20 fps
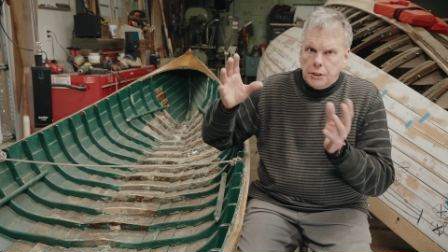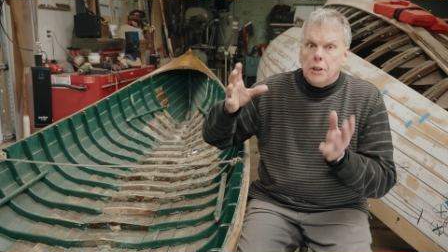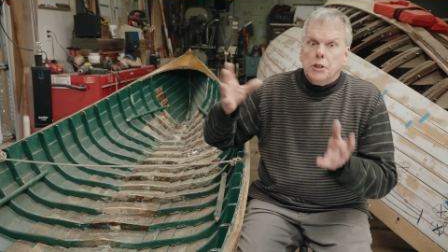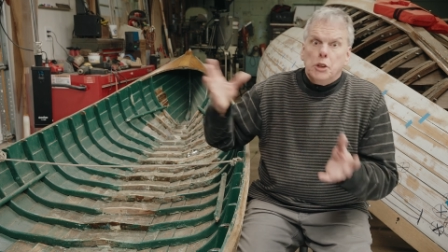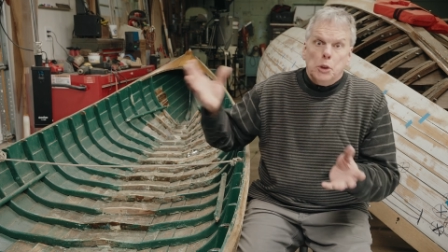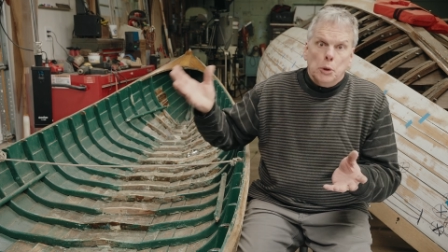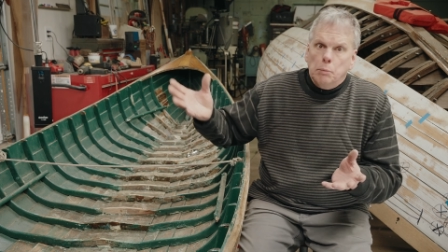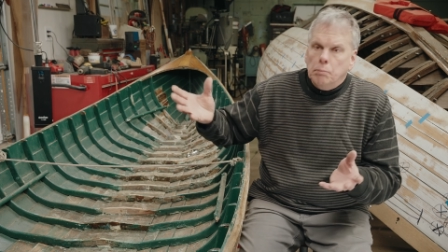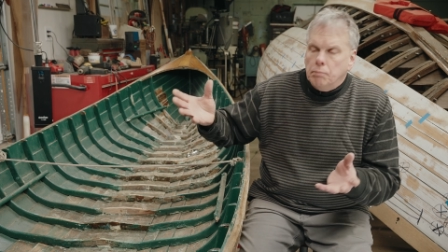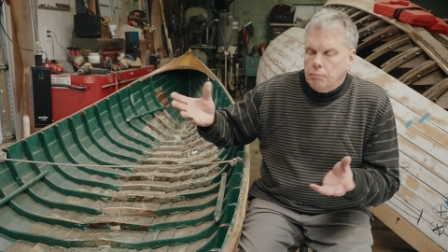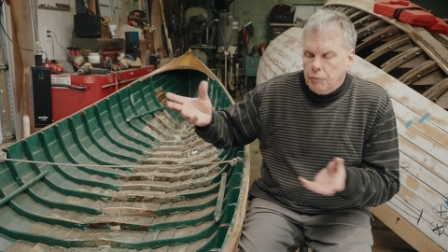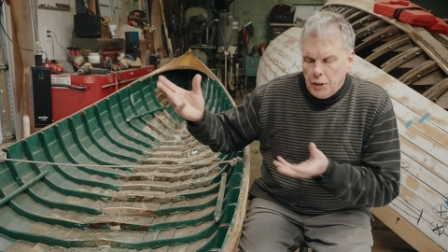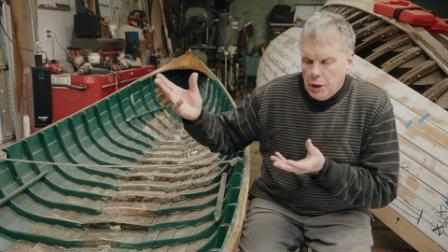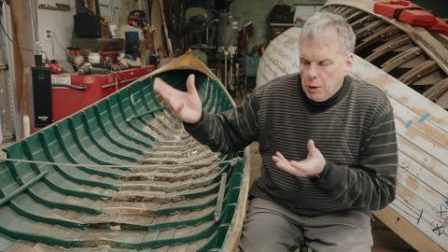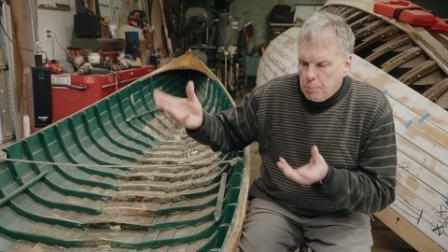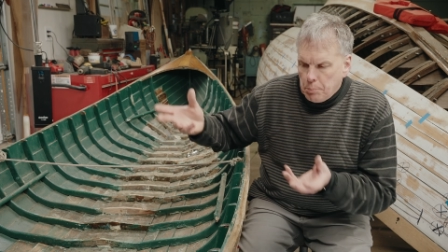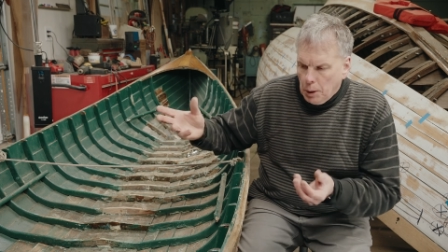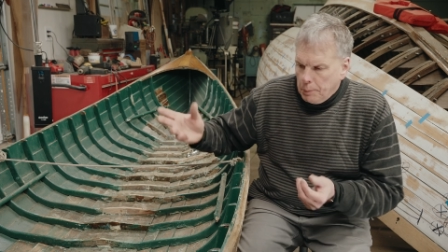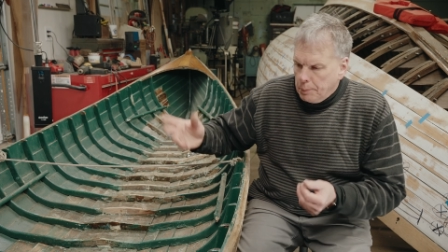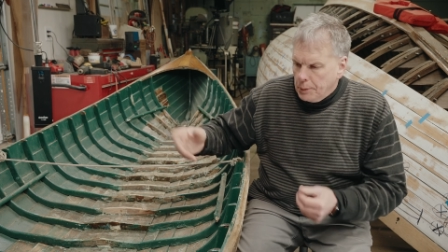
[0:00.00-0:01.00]
assume for the
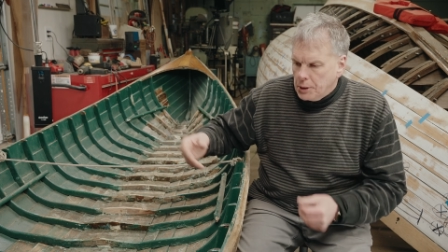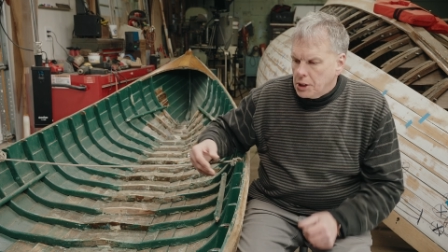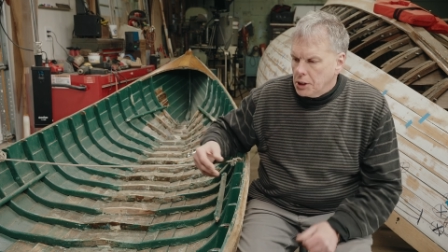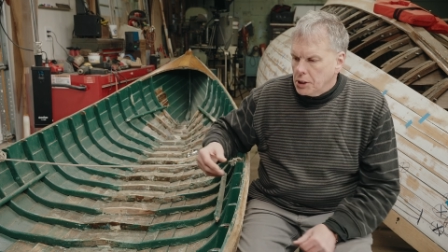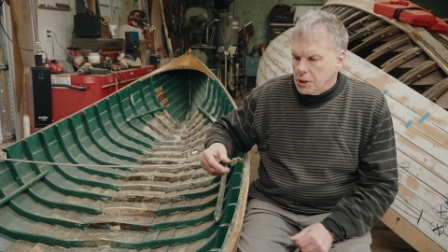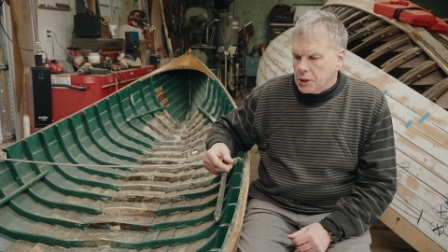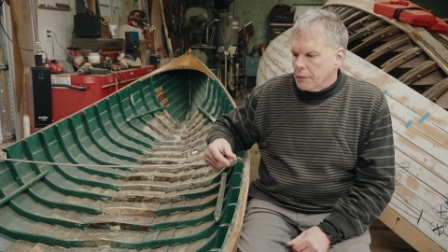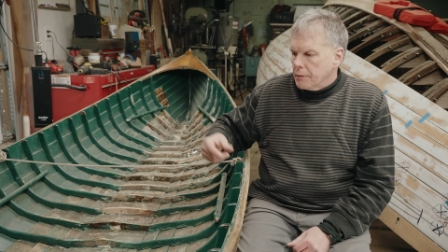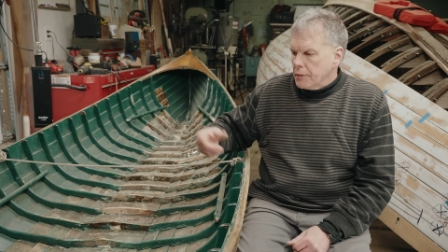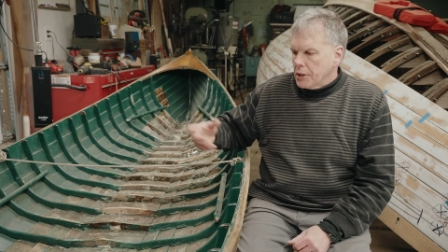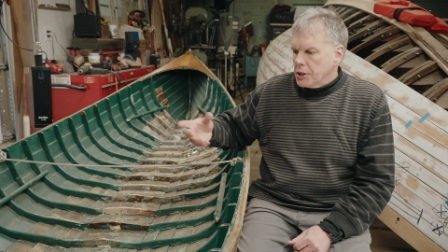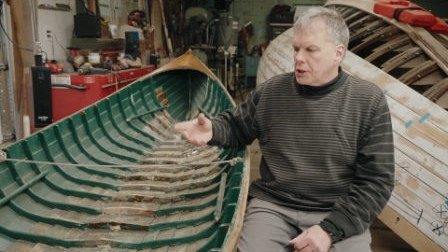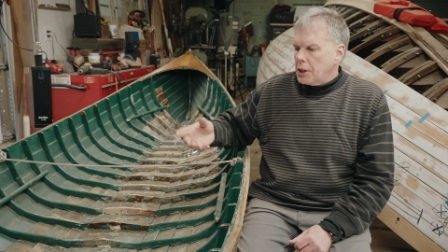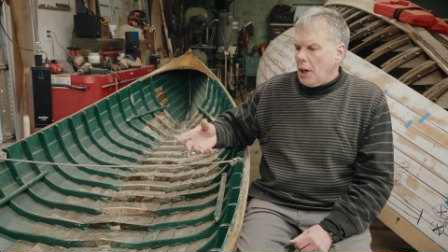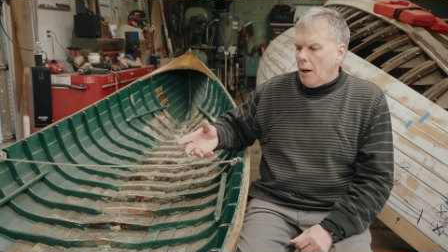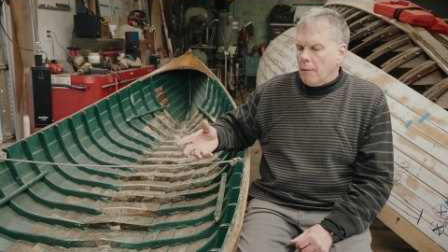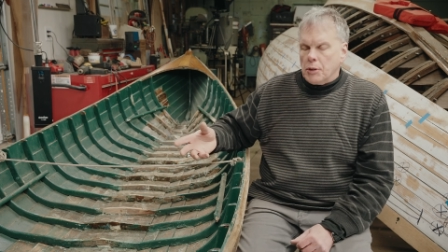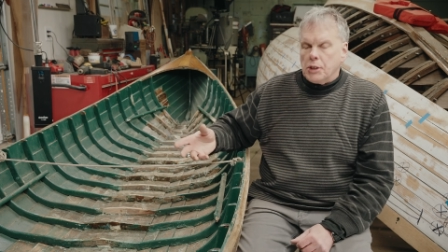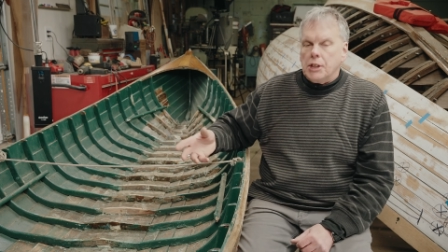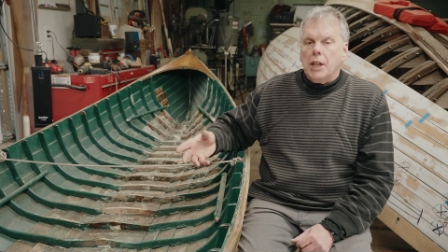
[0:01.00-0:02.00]
purposes of this
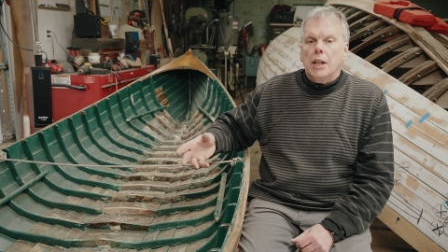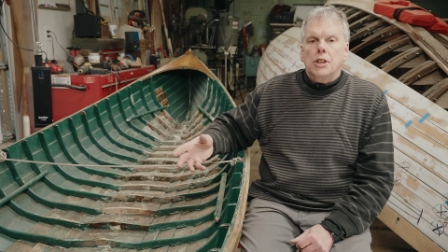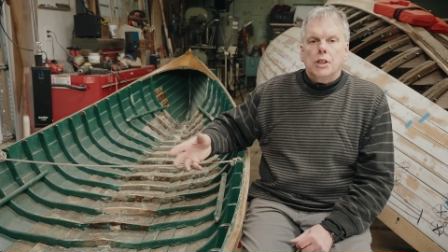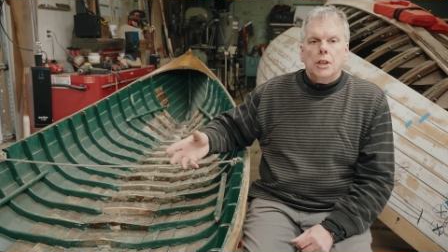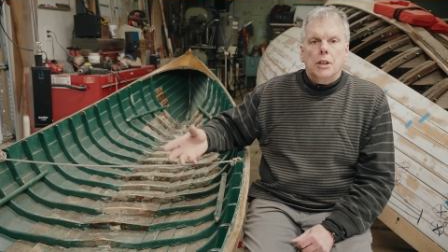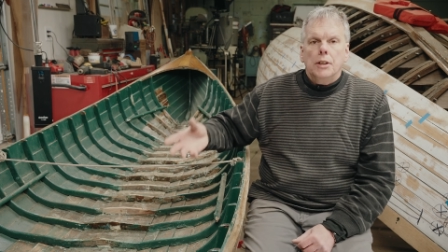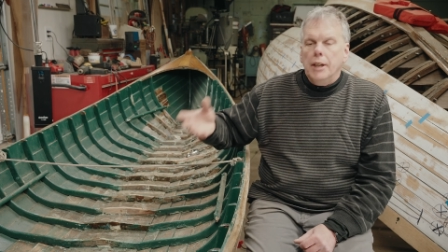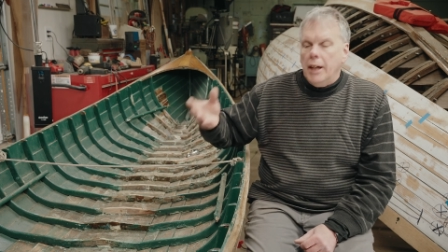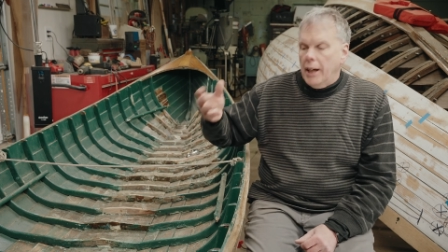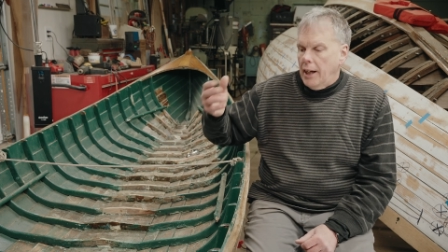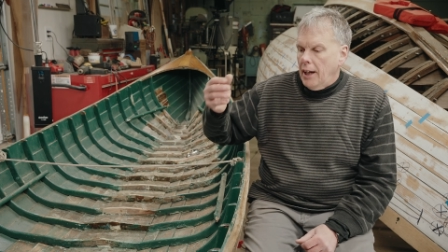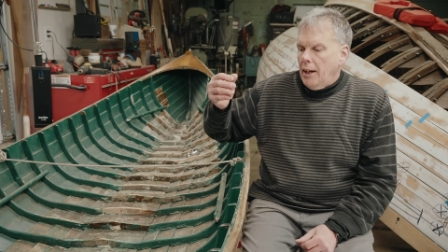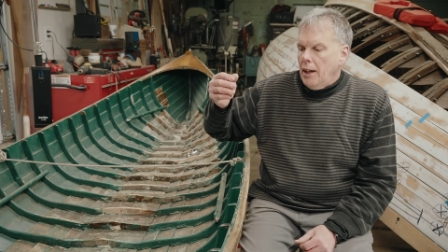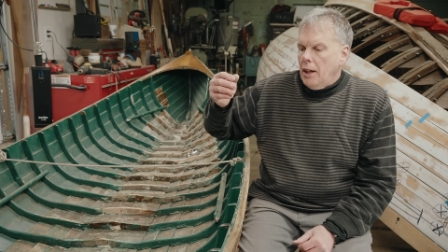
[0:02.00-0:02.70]
conversation that